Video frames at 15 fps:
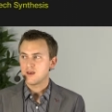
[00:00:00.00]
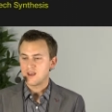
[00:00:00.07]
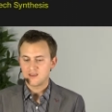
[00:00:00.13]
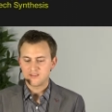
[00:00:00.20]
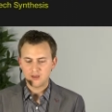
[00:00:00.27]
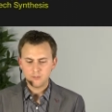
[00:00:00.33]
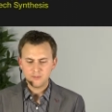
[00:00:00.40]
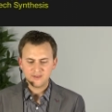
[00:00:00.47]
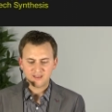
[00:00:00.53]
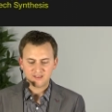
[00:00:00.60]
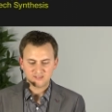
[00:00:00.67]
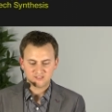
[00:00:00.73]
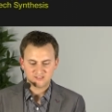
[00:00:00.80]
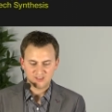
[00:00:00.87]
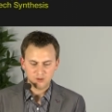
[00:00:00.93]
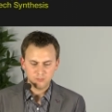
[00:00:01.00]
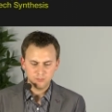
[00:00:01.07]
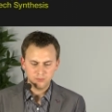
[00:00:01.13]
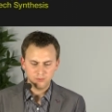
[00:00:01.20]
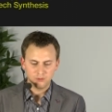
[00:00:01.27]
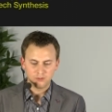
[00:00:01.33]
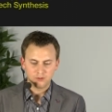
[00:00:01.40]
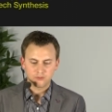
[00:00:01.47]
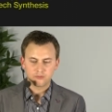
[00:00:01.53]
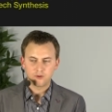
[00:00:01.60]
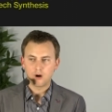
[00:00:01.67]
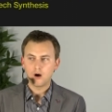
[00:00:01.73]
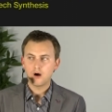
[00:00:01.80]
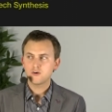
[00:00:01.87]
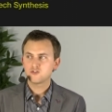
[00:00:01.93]
And now we can sample the
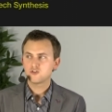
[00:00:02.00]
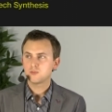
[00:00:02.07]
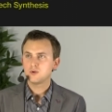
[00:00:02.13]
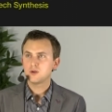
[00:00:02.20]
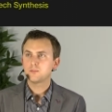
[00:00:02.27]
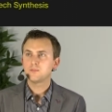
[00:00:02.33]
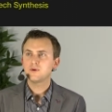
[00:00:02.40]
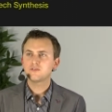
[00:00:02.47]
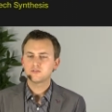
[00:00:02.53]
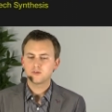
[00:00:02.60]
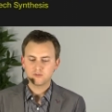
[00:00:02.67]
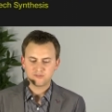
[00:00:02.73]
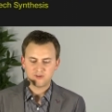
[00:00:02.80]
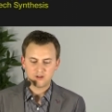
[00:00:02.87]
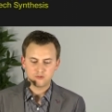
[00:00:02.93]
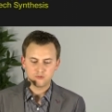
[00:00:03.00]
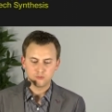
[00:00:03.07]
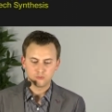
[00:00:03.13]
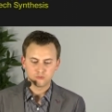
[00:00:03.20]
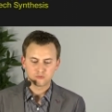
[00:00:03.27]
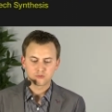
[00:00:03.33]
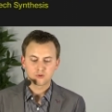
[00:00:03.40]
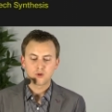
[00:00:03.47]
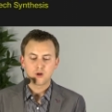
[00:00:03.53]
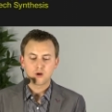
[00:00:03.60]
RGB pixel values